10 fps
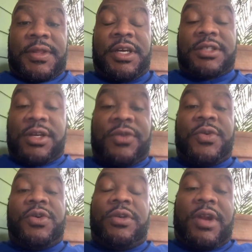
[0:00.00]
Look to the
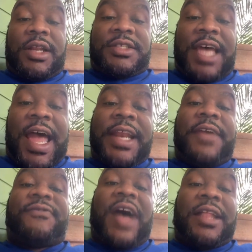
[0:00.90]
ruler of the
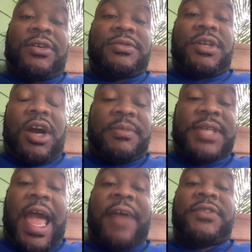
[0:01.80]
sign that
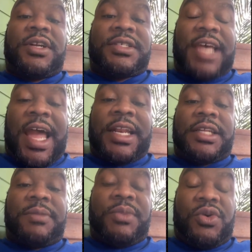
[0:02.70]
comes after the sign
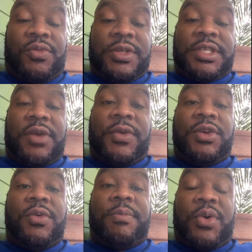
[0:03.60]
that the moon was in
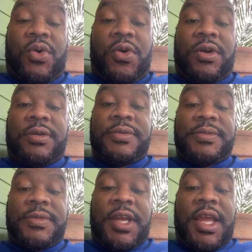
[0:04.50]
when you were born,
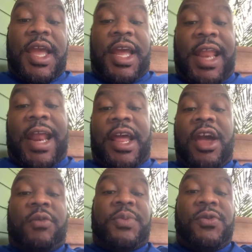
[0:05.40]
and that'll
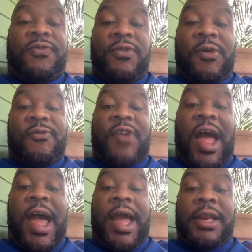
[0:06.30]
help you
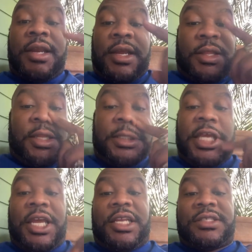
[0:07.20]
find the
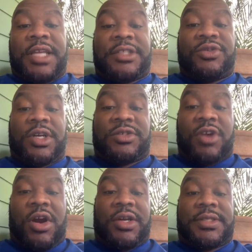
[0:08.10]
deities that you are
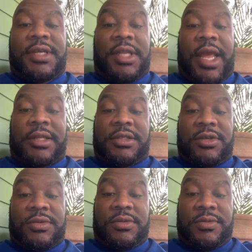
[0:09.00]
strongest
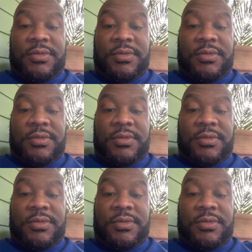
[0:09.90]
connected to.